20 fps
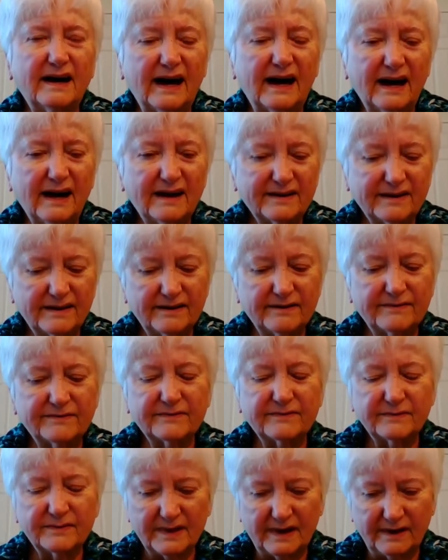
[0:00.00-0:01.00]

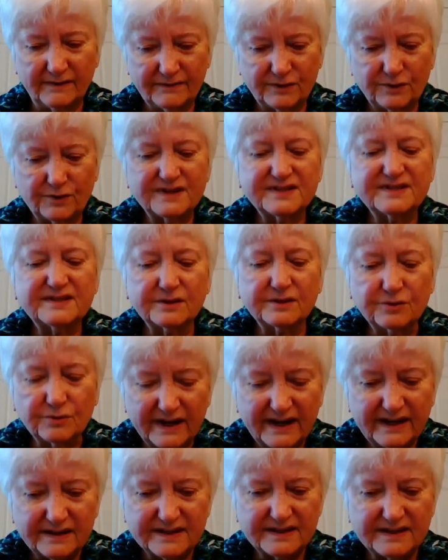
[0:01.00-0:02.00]
of course, the
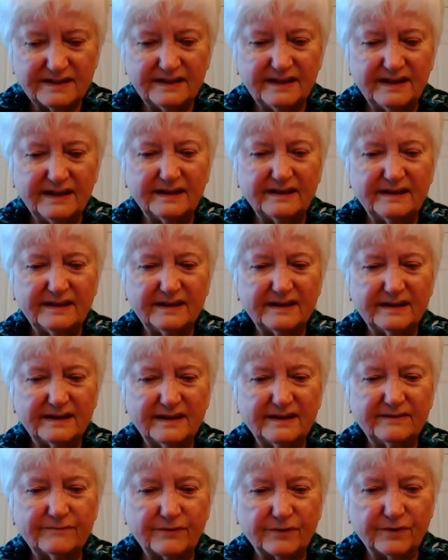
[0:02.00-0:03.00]
greatest need
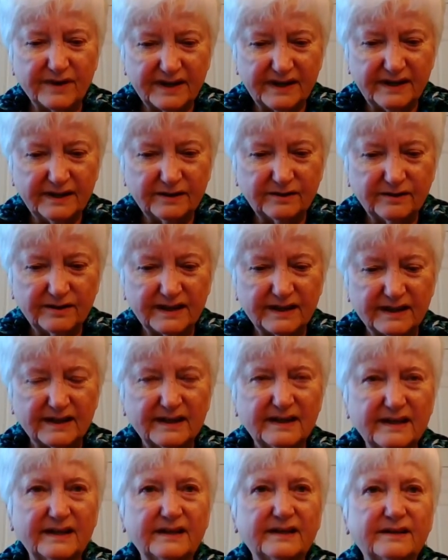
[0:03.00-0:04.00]
for
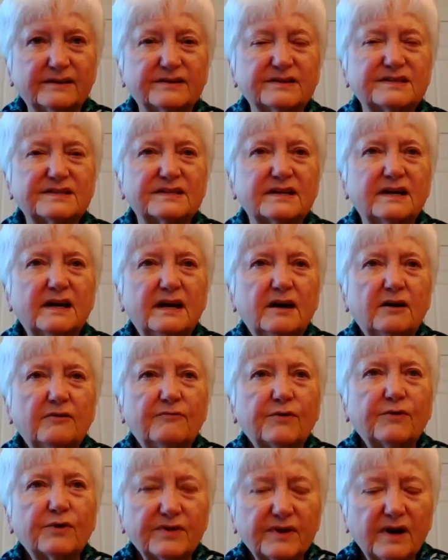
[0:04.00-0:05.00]
healing is
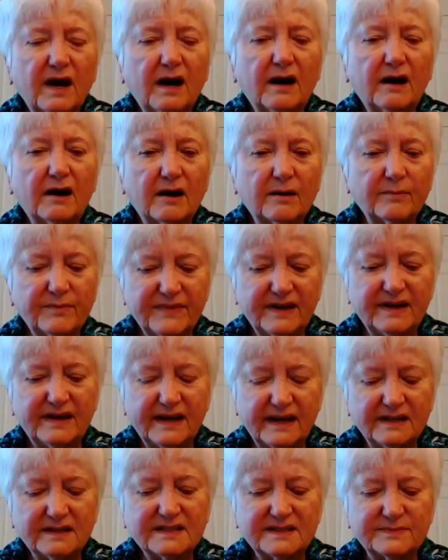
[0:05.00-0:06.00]
for the harm that
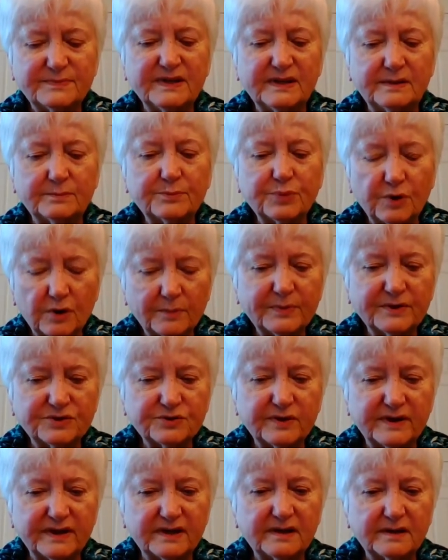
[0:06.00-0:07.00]
has been
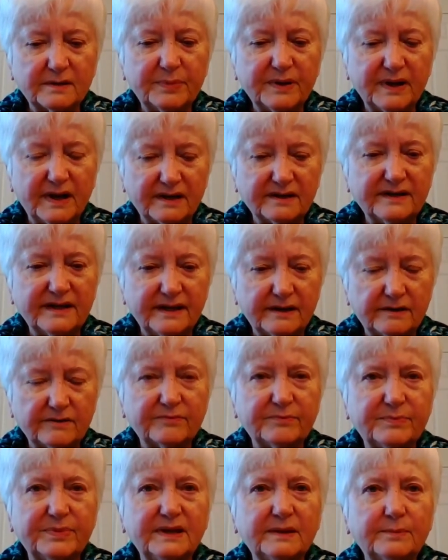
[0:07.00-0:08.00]
perpetrated upon
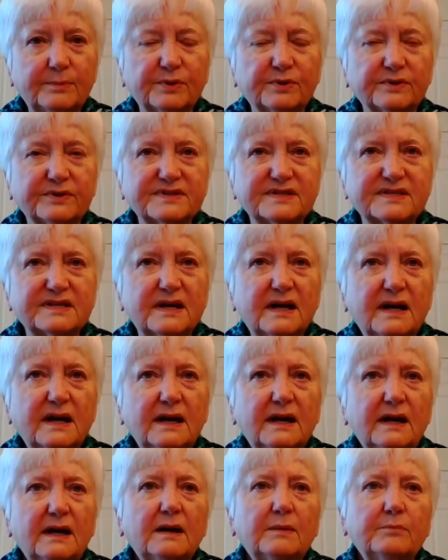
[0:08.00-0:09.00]
Native peoples.
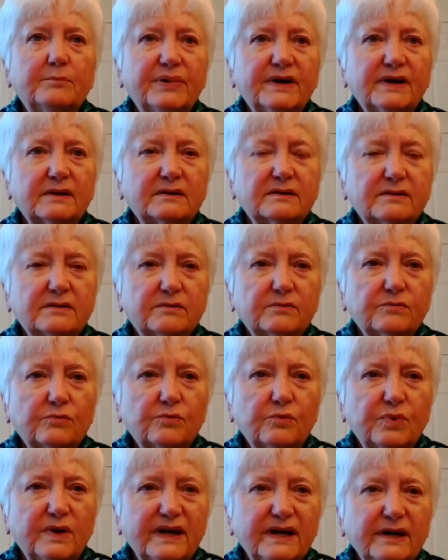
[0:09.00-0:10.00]
But
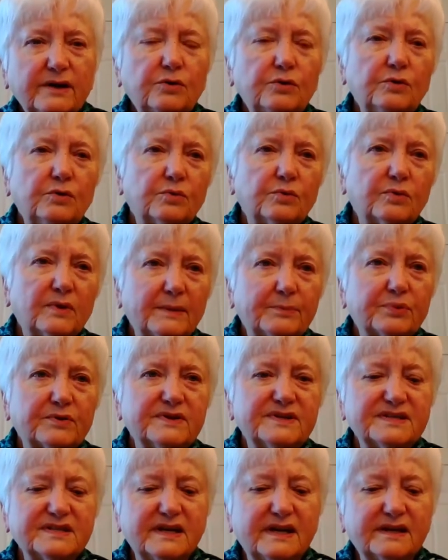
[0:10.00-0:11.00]
we who
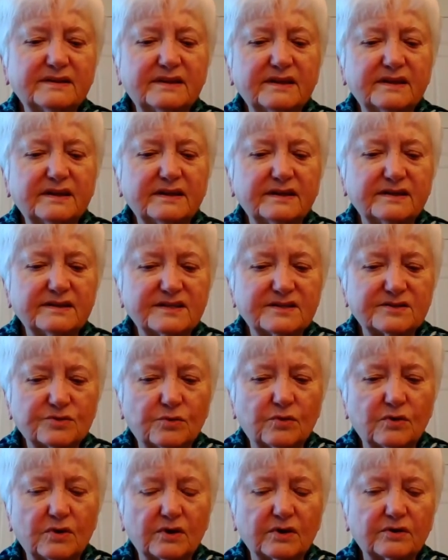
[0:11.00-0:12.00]
represent the
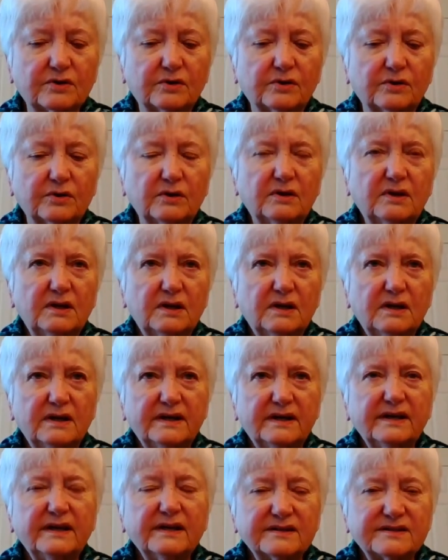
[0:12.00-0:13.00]
historical,
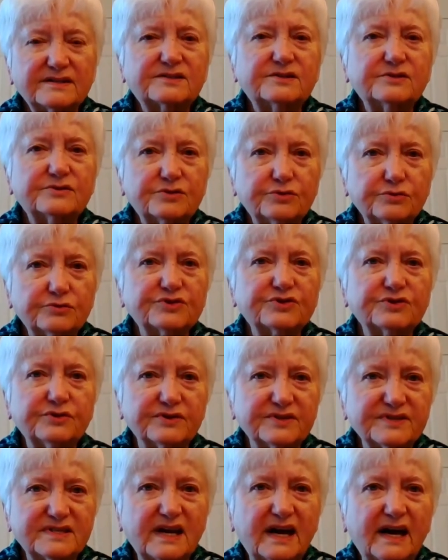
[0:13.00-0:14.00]

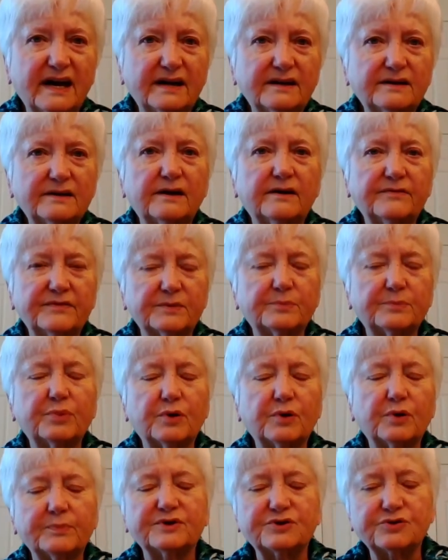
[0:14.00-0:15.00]
institutional side of the
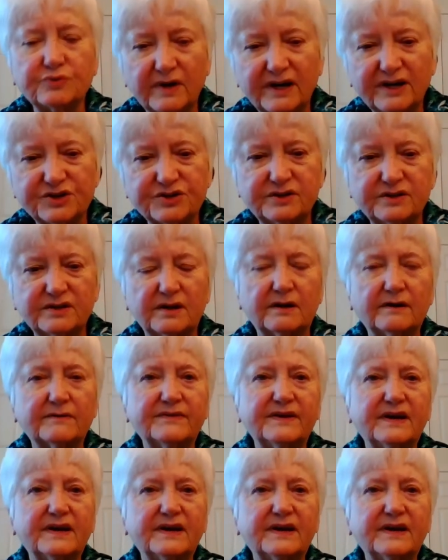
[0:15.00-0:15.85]
perpetration of